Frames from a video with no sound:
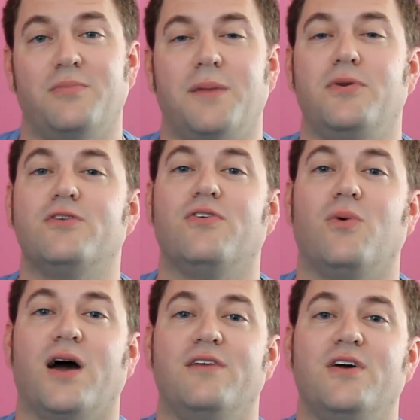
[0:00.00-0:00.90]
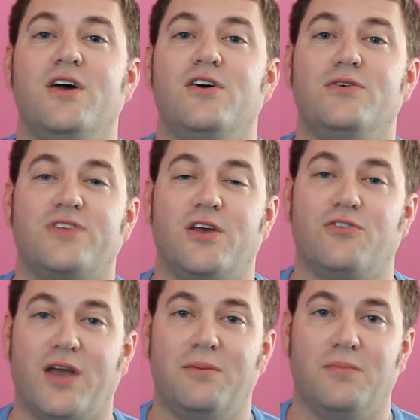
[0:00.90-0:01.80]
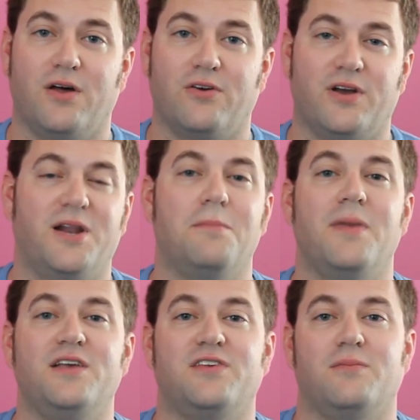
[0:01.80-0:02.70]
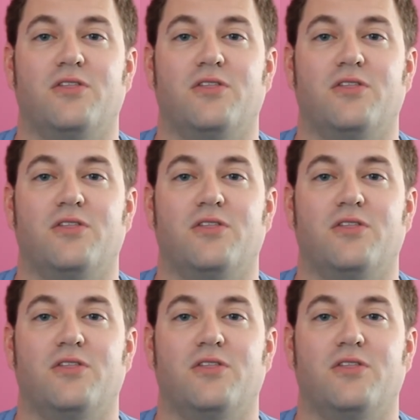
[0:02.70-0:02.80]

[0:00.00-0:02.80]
my beautiful wife, who is a great mother, an amazing